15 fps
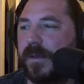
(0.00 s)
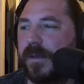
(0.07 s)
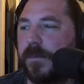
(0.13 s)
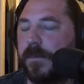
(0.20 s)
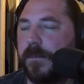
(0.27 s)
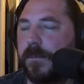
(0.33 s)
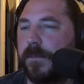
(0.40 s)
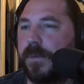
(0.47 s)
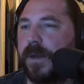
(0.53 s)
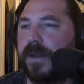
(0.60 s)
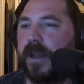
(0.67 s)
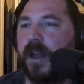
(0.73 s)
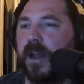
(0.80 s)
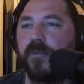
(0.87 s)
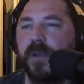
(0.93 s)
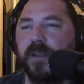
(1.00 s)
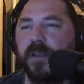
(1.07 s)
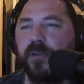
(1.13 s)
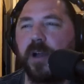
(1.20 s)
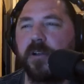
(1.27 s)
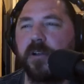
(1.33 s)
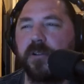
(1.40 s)
But when you
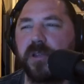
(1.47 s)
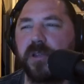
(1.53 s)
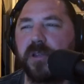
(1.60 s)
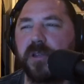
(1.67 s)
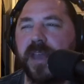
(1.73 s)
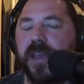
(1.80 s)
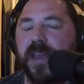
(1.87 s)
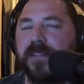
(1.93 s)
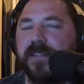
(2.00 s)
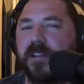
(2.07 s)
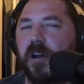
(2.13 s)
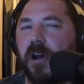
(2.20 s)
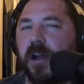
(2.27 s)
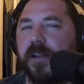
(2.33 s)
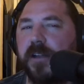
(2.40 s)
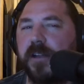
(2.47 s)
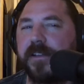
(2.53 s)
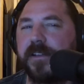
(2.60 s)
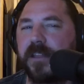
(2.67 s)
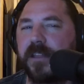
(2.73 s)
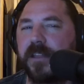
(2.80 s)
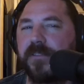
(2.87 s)
understand the context